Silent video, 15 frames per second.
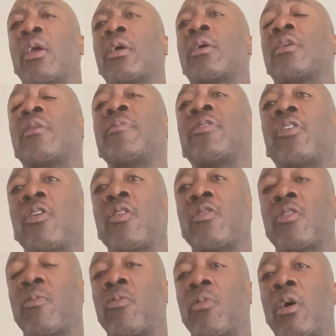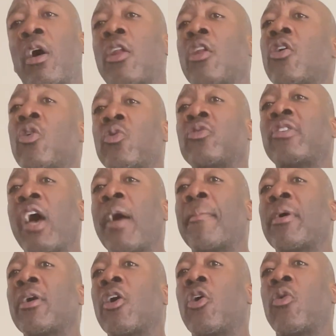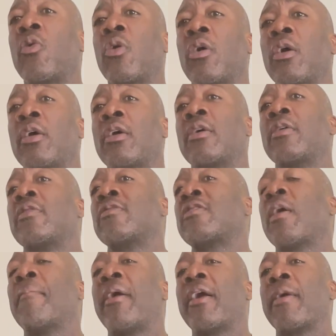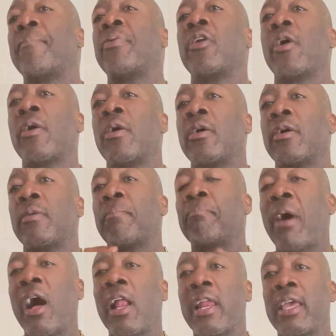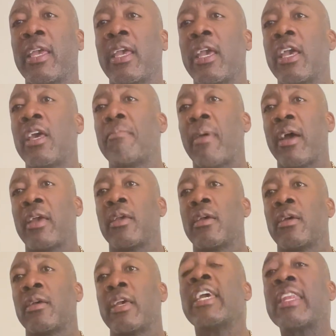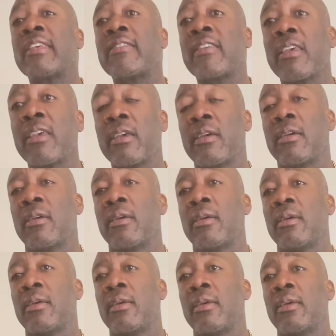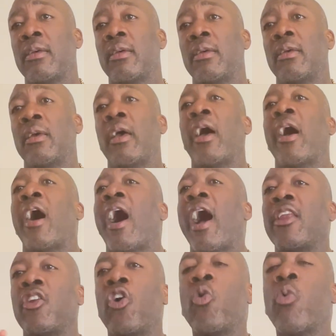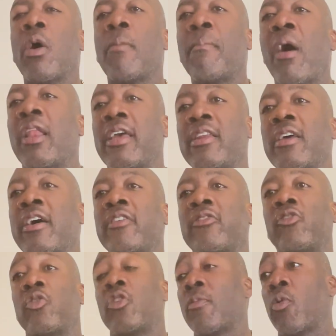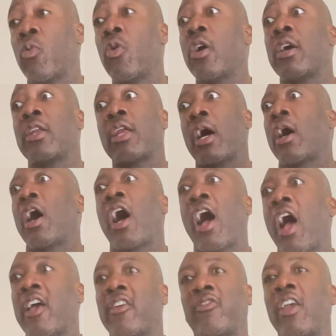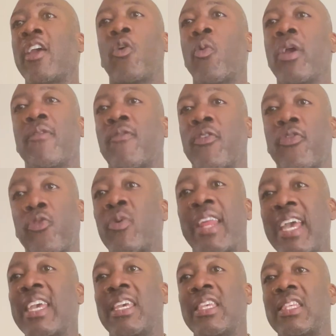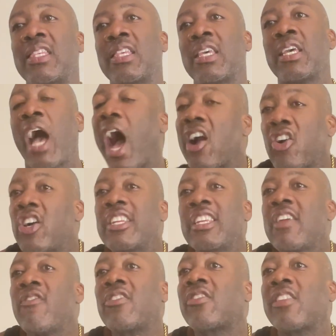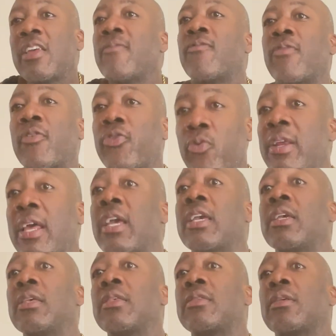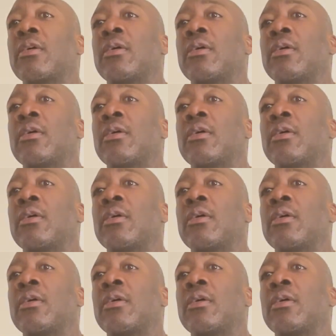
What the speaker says: And let me tell you something. A long time ago, somebody put a Molly in my Hennessy. I know what Molly does to you. Number one, I stayed awake for 3 days. I couldn't even sleep for 3 days.